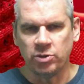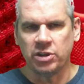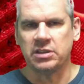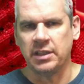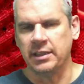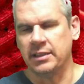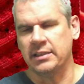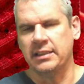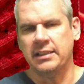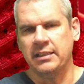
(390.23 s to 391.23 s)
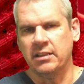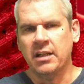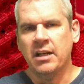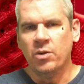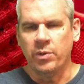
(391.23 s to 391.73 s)
just like you see here
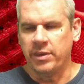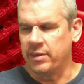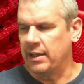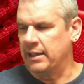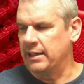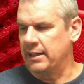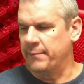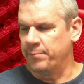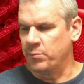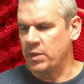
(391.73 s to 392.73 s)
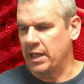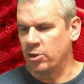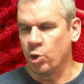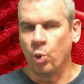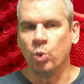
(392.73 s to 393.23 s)
with that
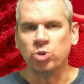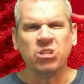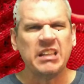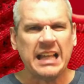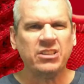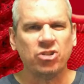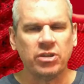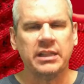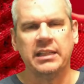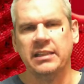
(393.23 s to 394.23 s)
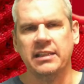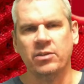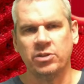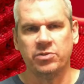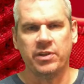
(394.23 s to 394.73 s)
gold lettering in
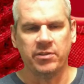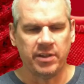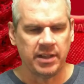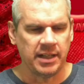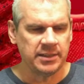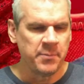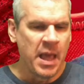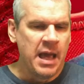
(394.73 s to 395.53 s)
there, which is very, very nice.